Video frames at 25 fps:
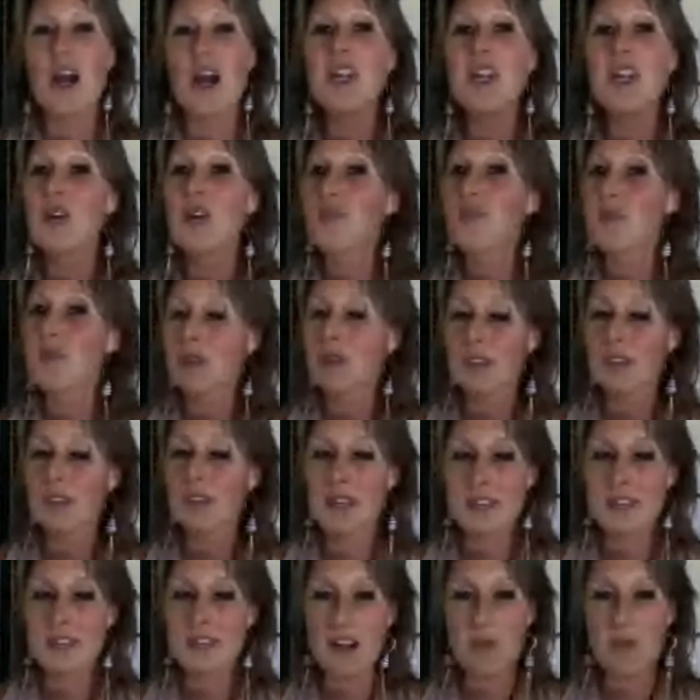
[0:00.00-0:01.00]
So I
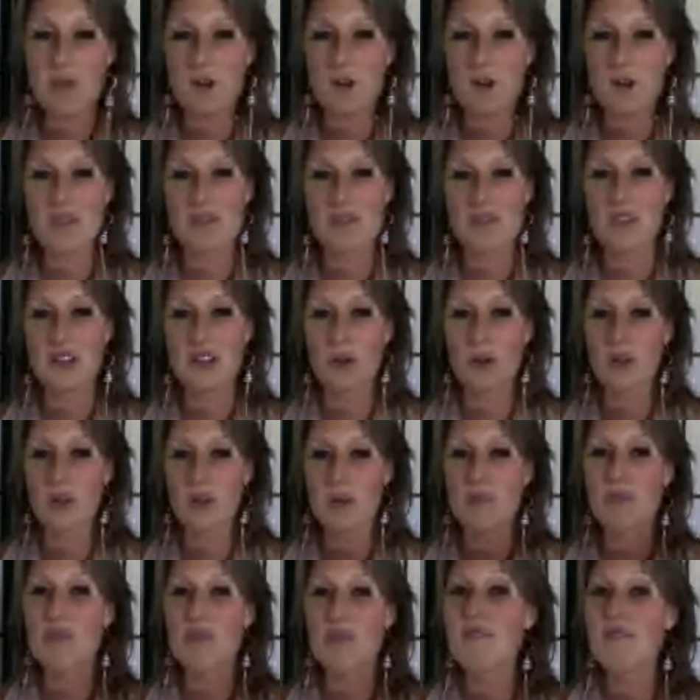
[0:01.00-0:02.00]
know from the clients that I work
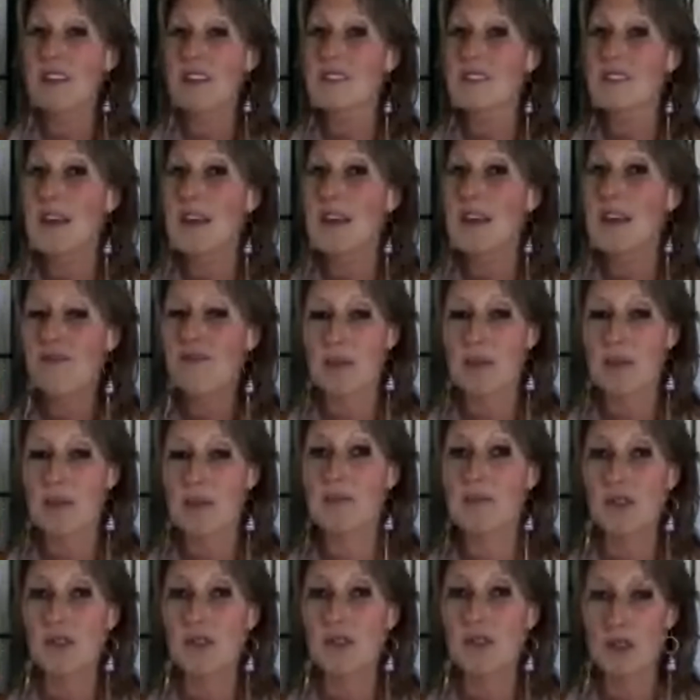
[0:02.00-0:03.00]
with, you know, what prevents them
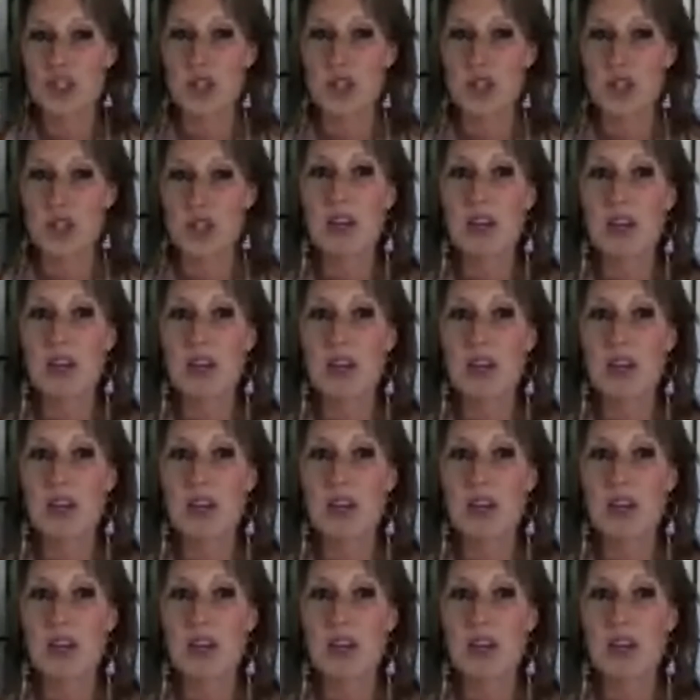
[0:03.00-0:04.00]
from, you know, showing up and
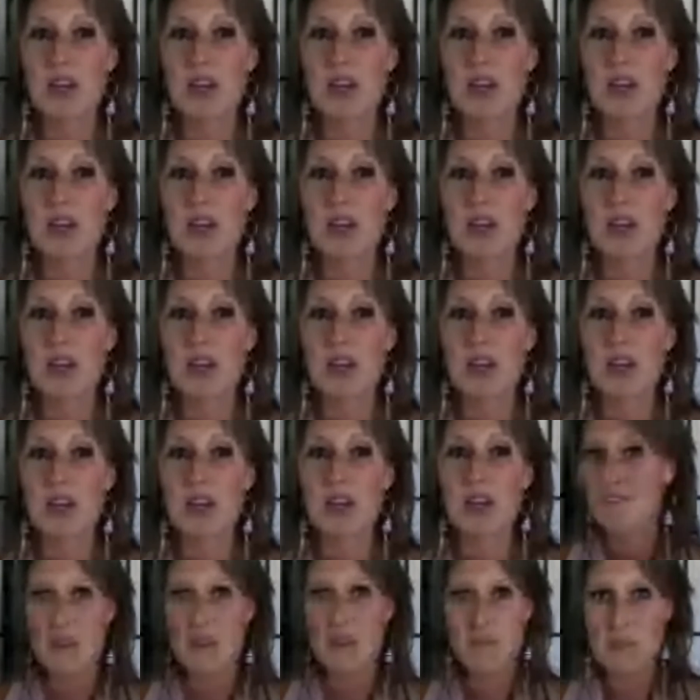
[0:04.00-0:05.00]
making offers is
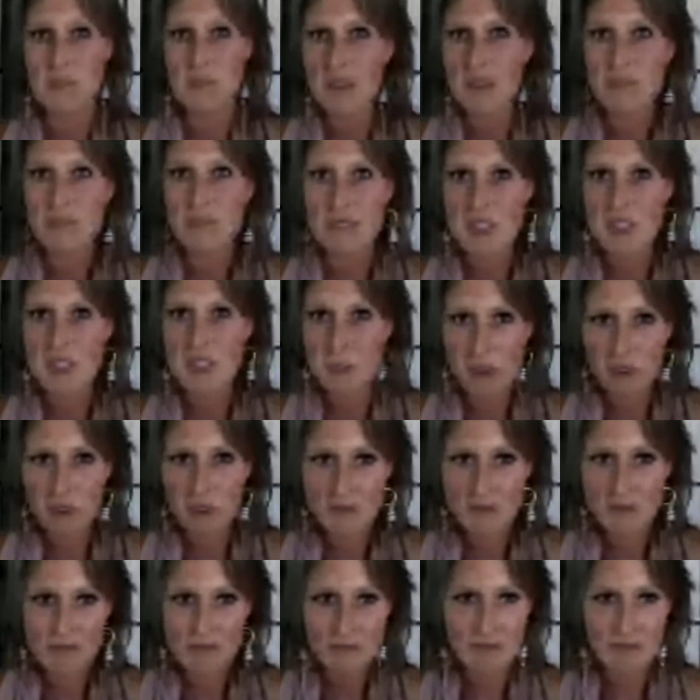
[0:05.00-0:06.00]
fear of being
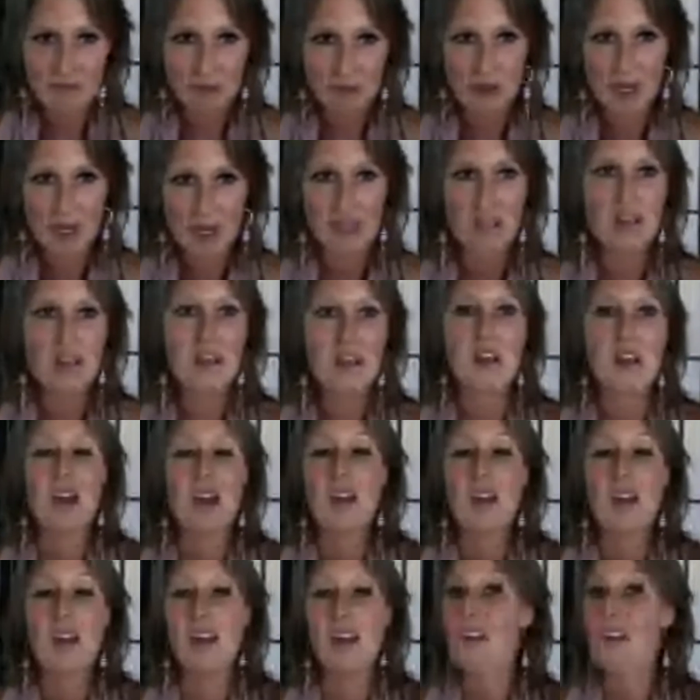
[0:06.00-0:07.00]
visible, right?
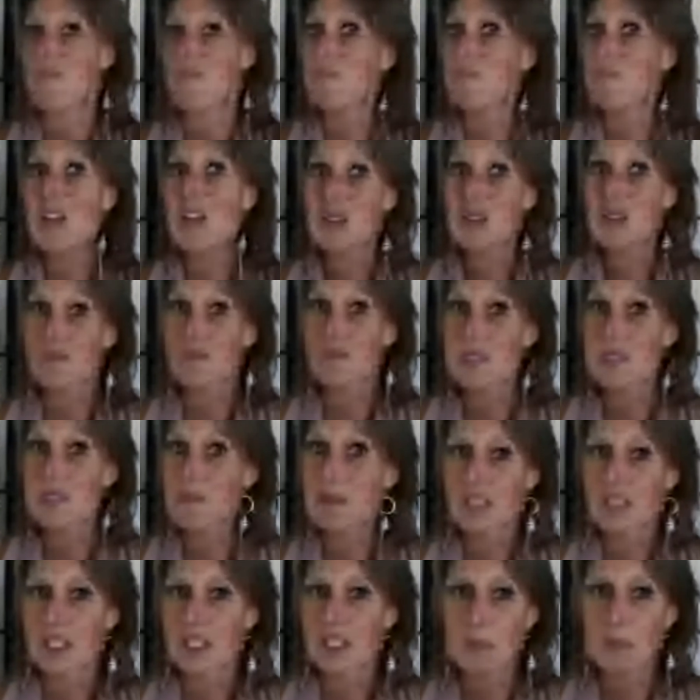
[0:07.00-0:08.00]
They have major
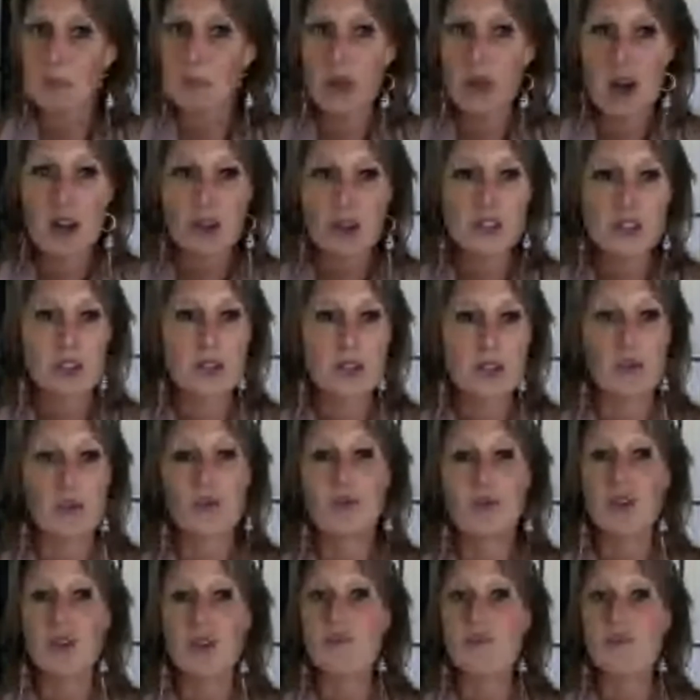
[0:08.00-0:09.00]
visibility blocks, their
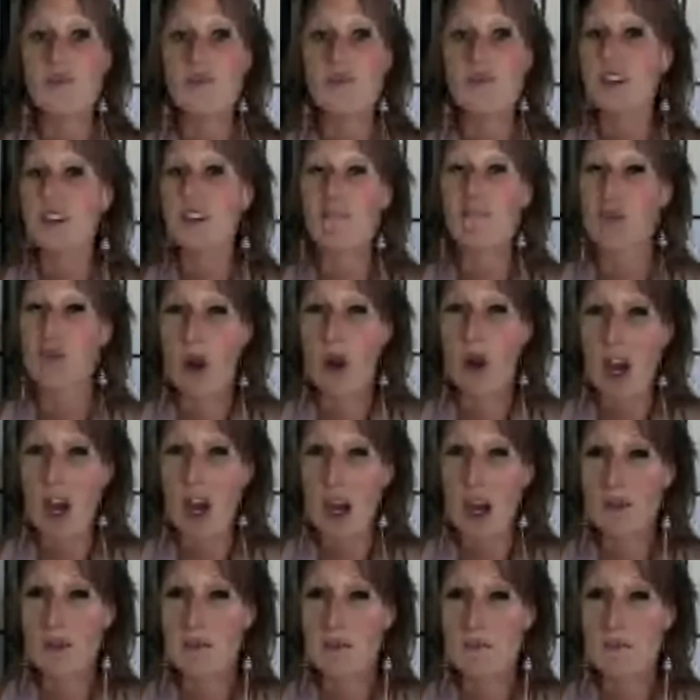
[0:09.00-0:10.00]
fear of being a
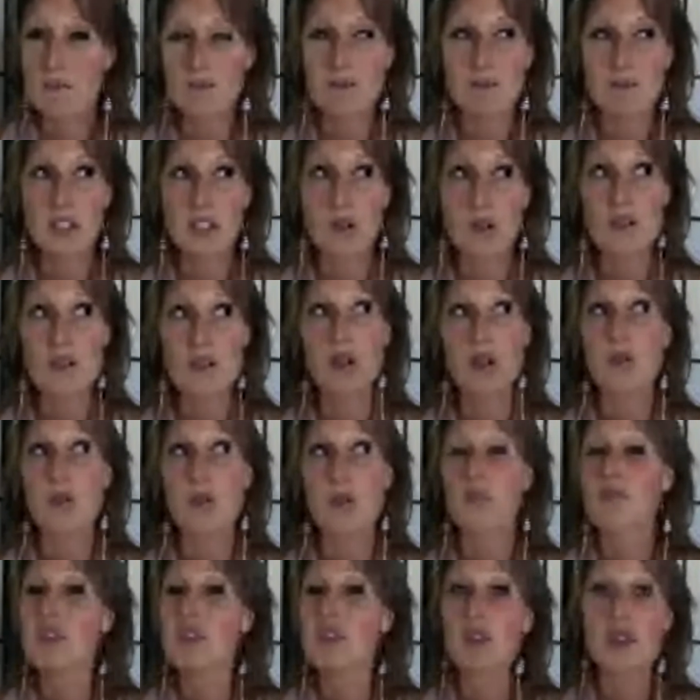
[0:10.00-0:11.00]
fraud, you know, they
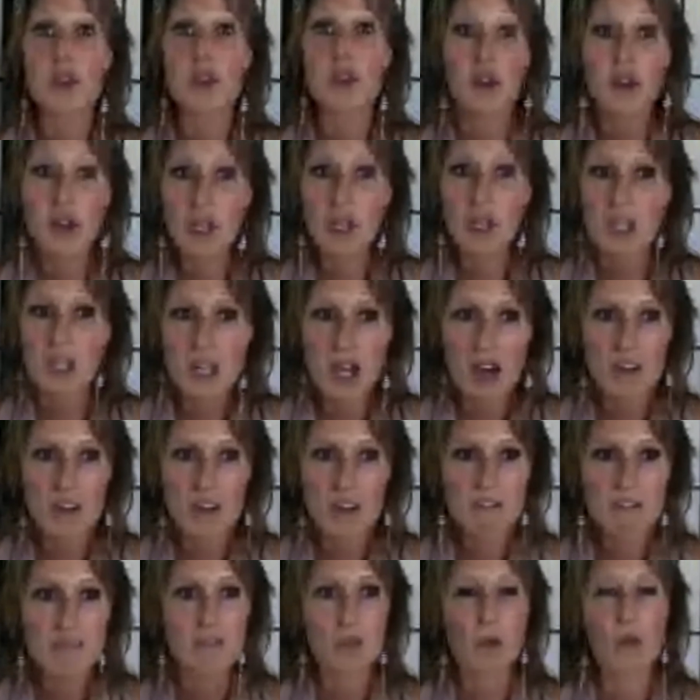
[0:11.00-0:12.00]
don't think that they're good
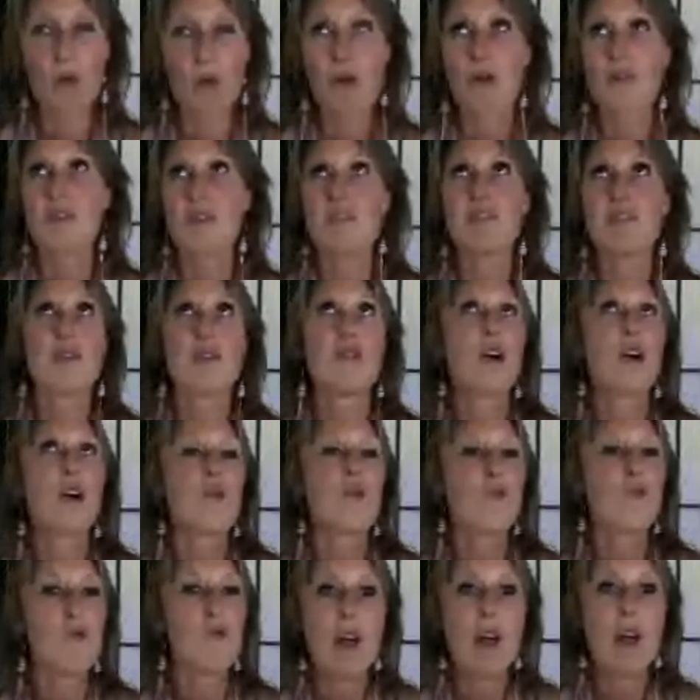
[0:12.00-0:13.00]
enough or that they're
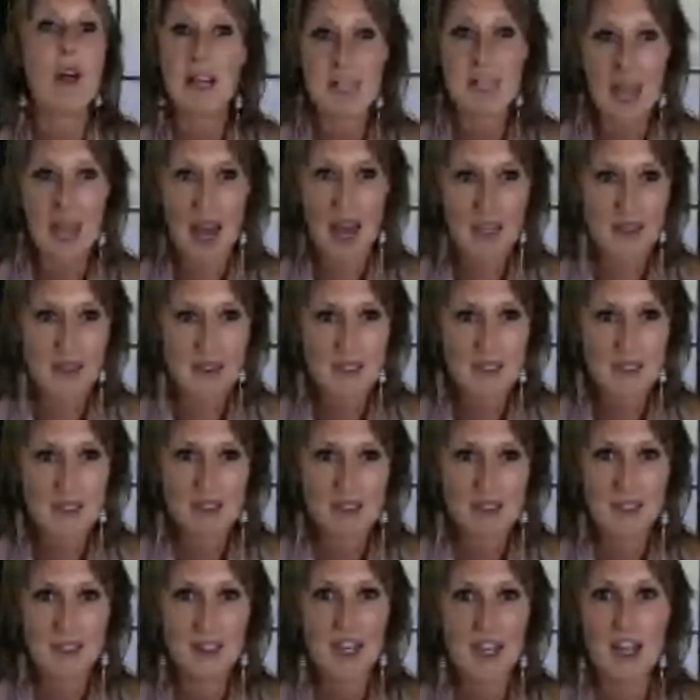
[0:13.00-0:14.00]
not ready yet.
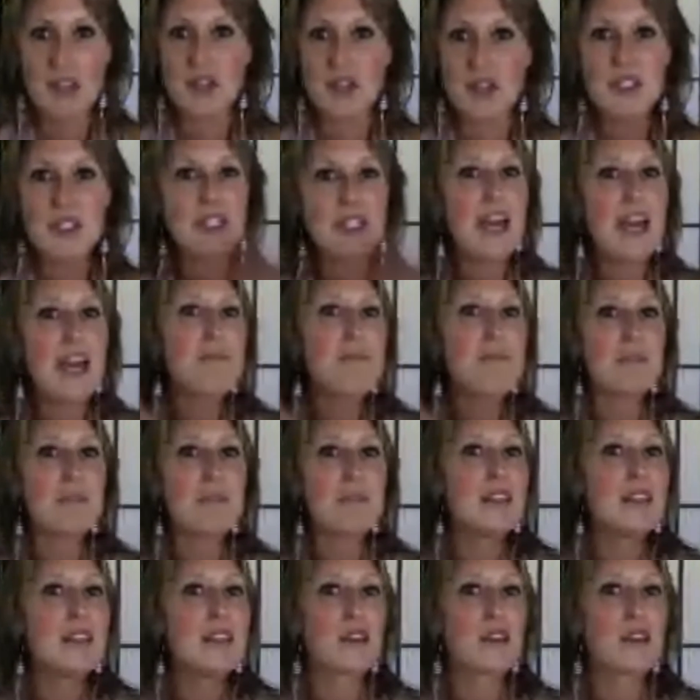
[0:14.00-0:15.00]
And just type
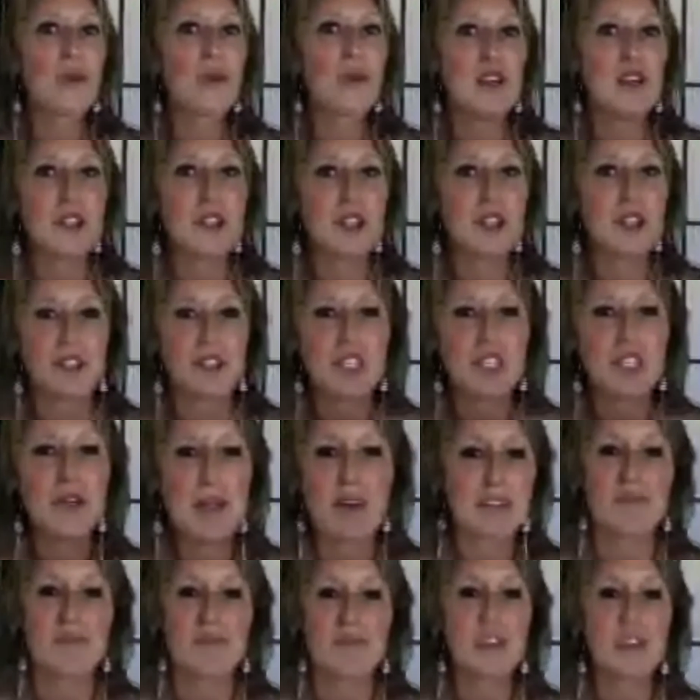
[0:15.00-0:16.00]
in, in the question
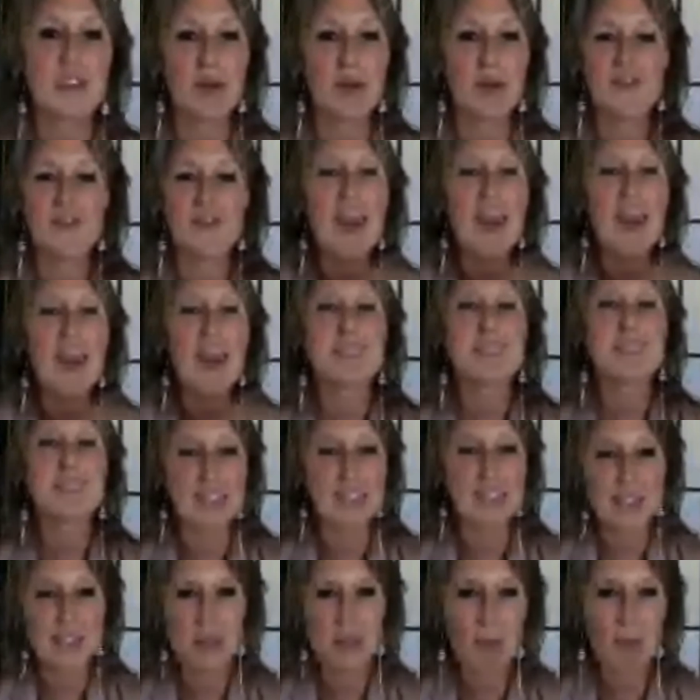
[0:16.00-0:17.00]
Q&A box if, you know,
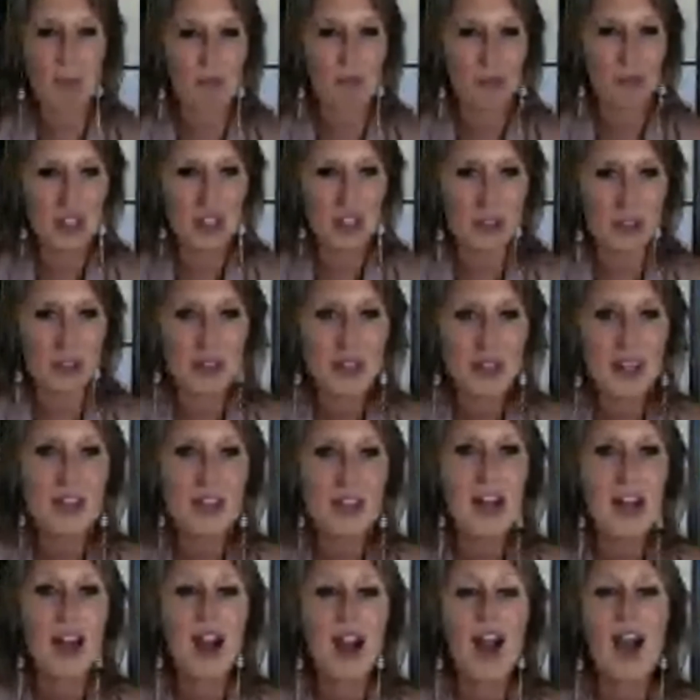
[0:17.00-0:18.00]
if any of this hits home
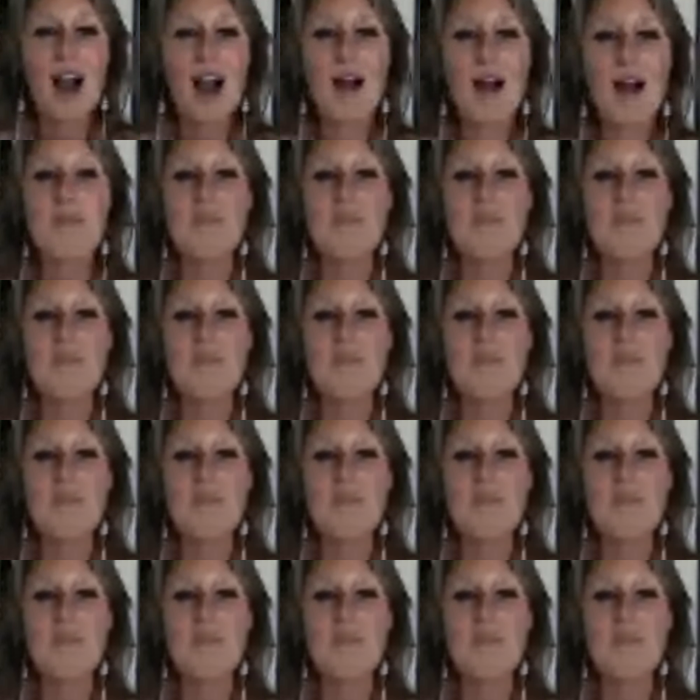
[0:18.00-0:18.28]
for you.